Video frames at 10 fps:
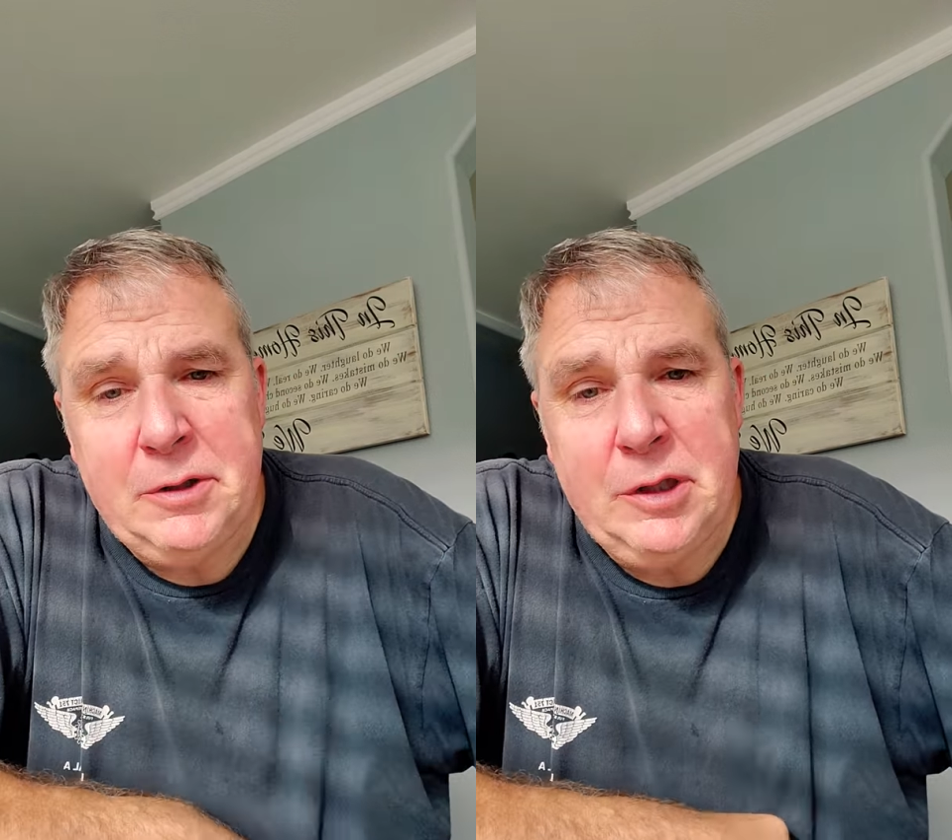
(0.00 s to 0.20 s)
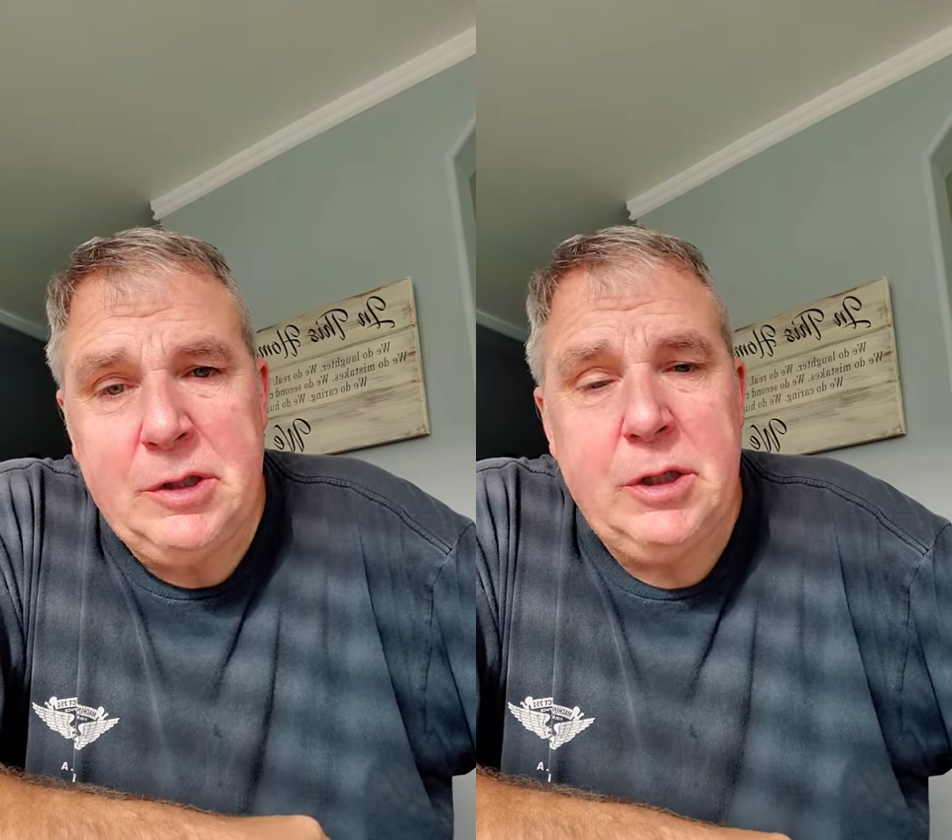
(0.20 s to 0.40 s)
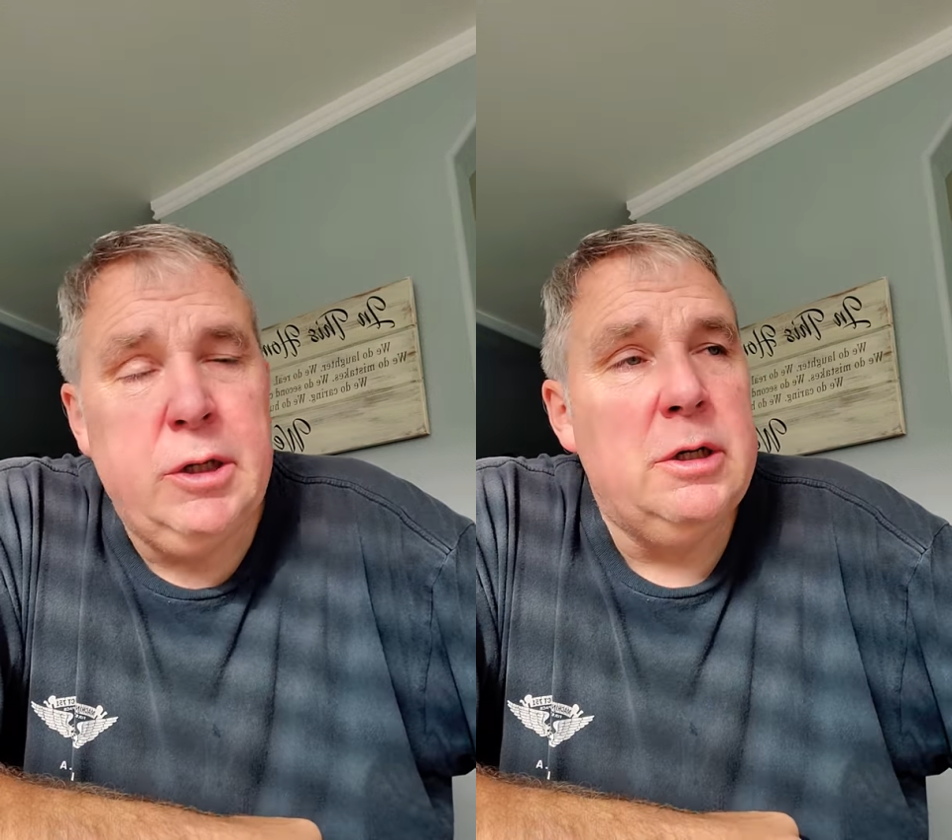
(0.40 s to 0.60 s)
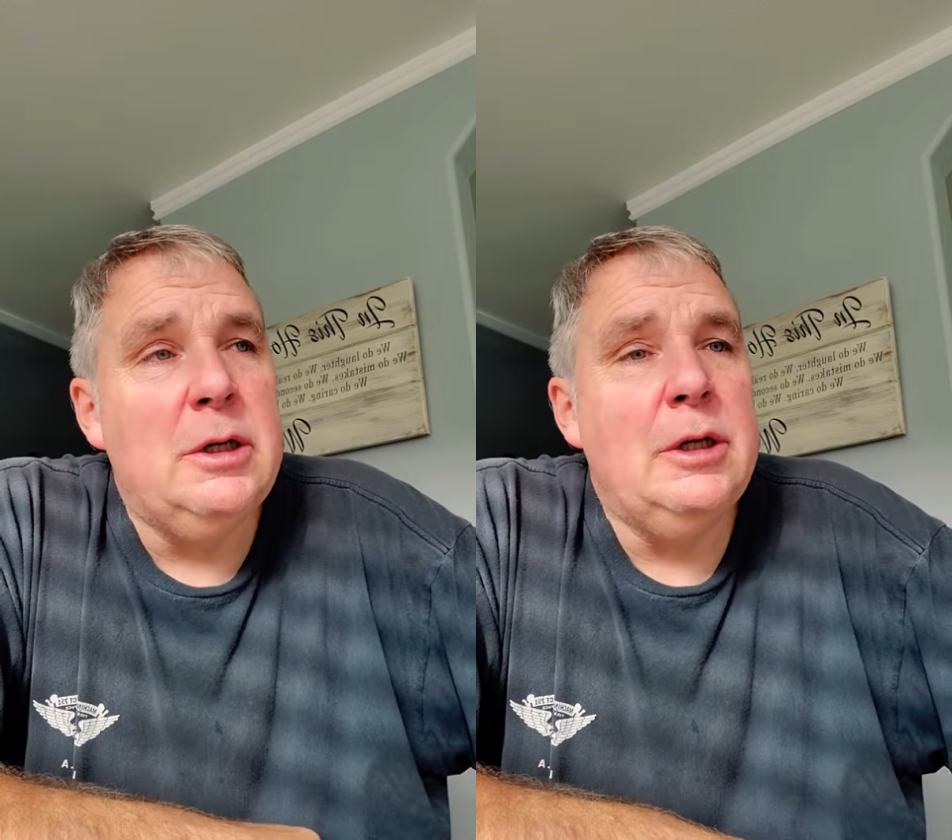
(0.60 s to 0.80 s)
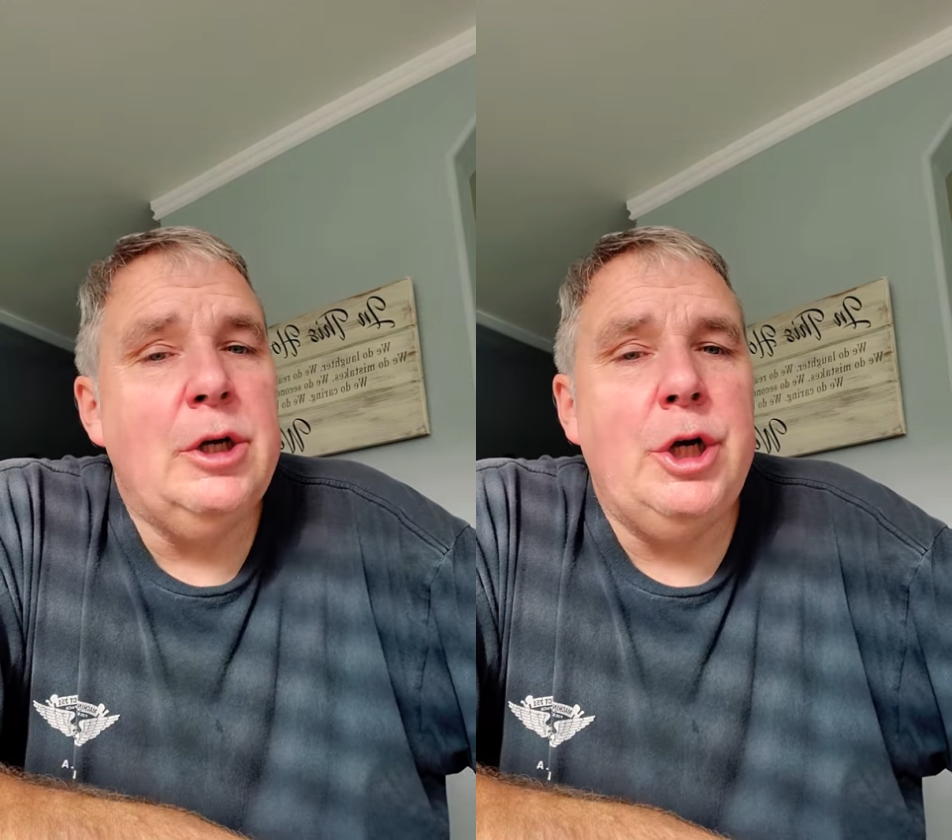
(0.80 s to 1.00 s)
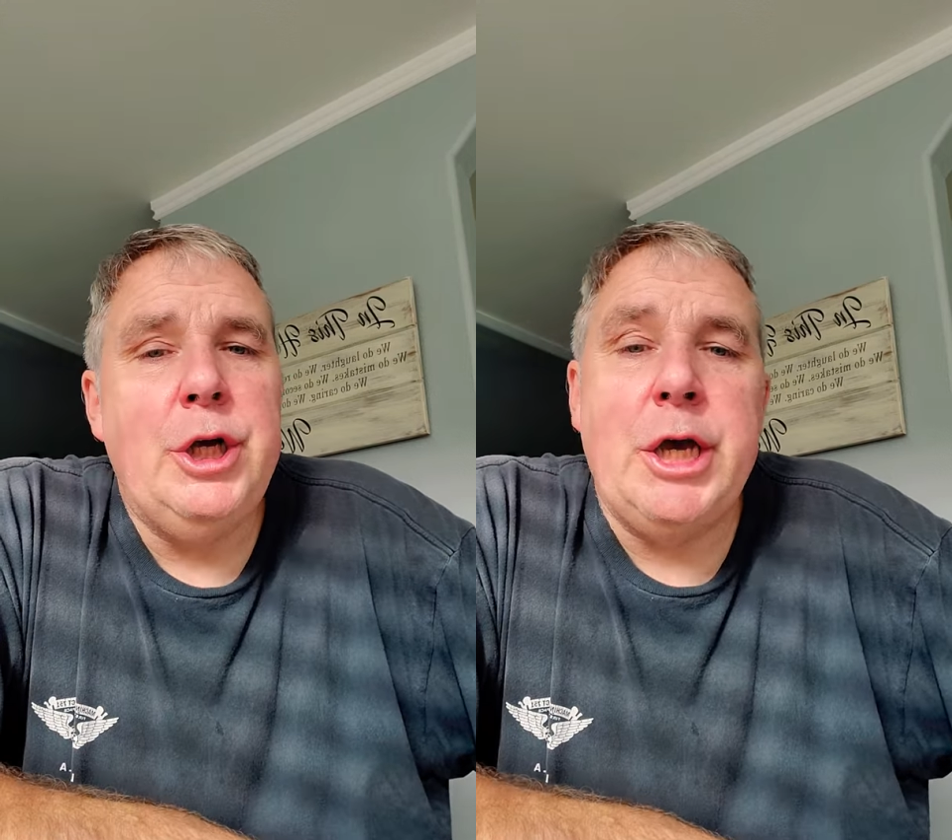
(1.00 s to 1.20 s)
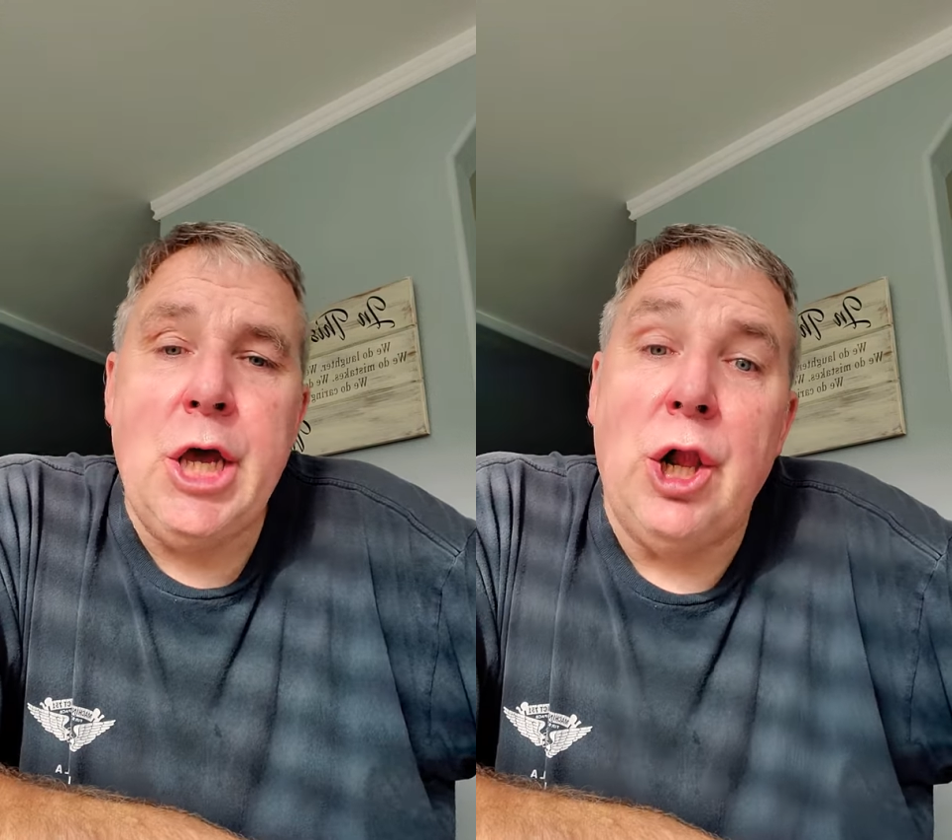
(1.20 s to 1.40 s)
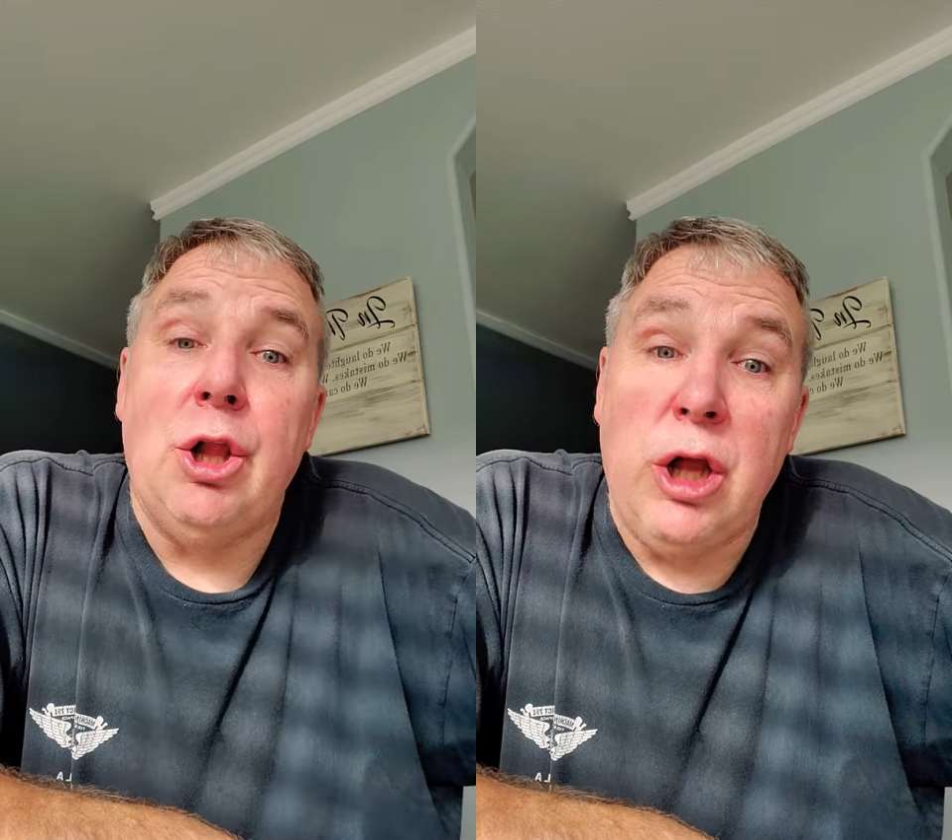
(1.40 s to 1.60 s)
is you
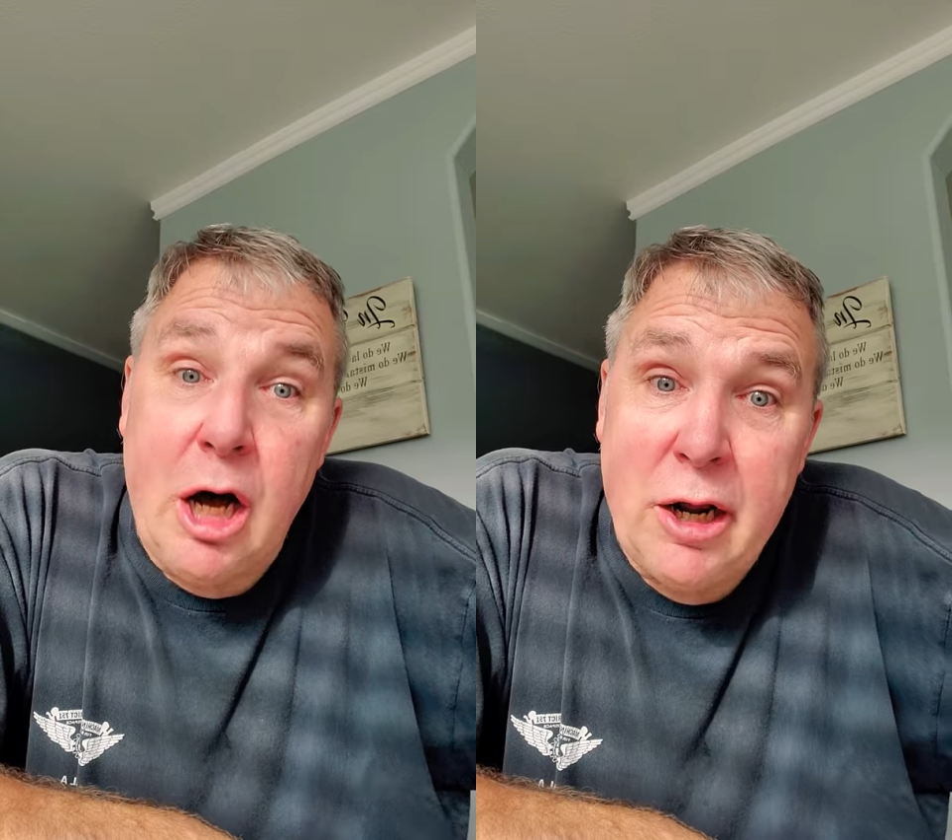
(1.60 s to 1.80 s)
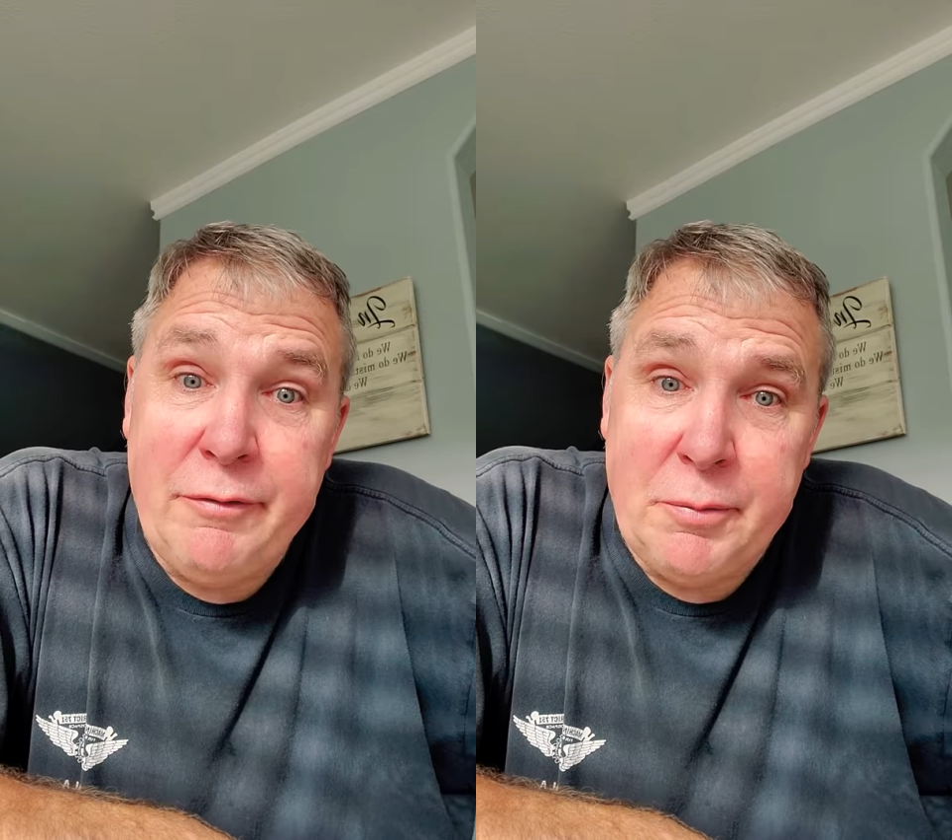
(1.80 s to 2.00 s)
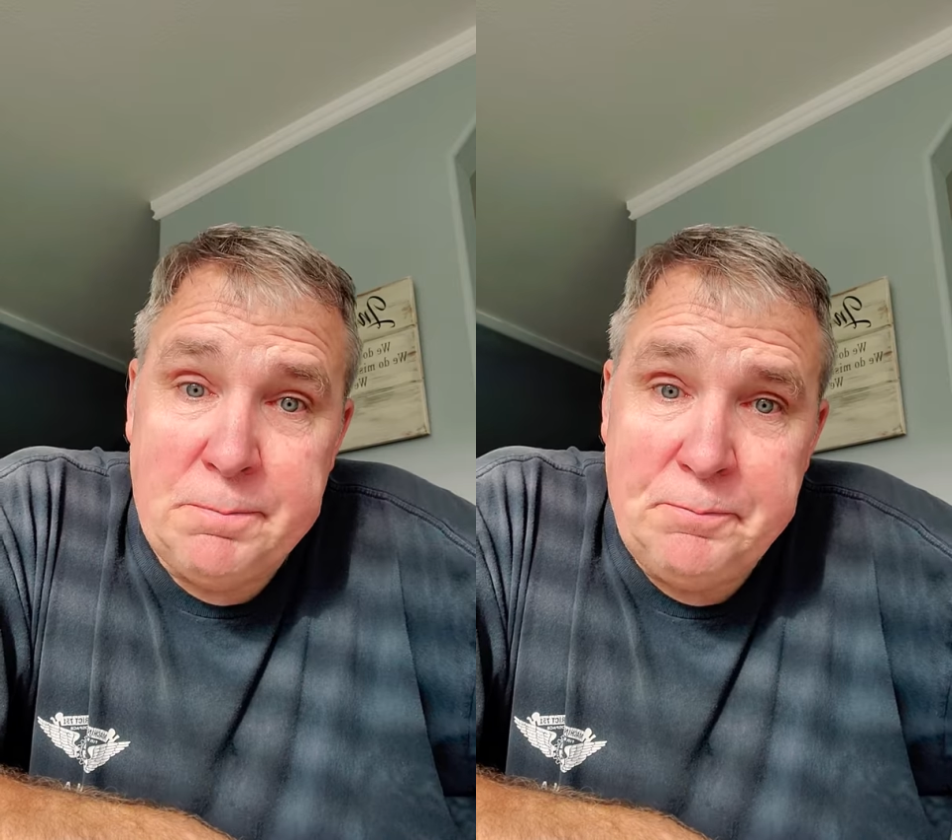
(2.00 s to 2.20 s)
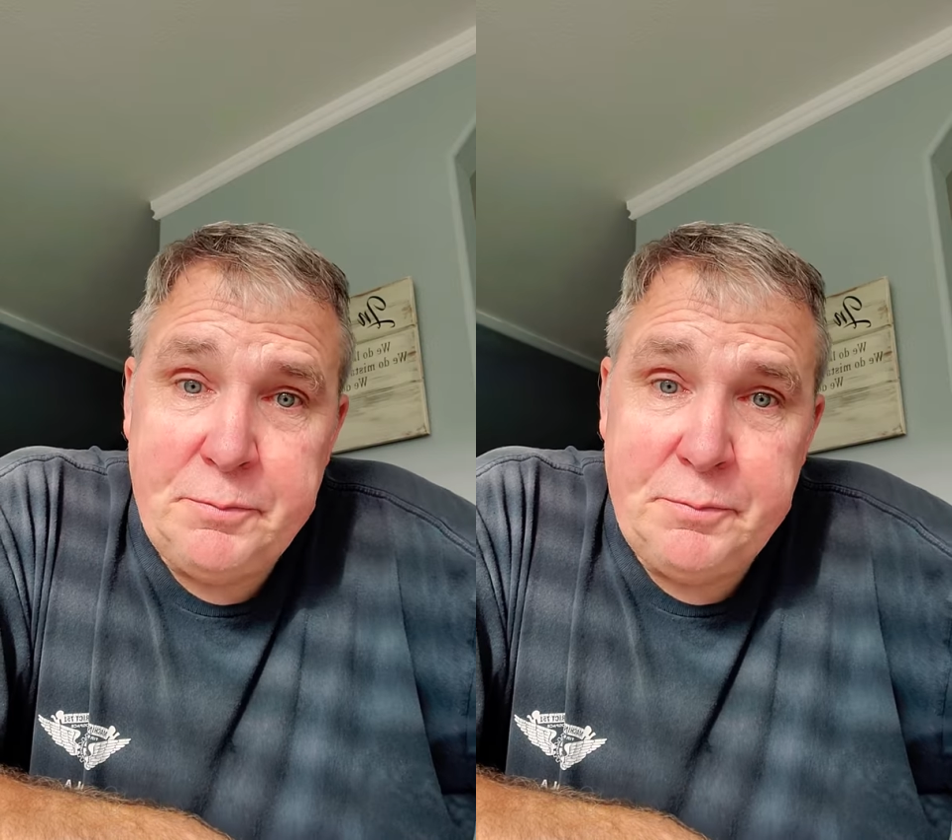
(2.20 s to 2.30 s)
get a lot of them.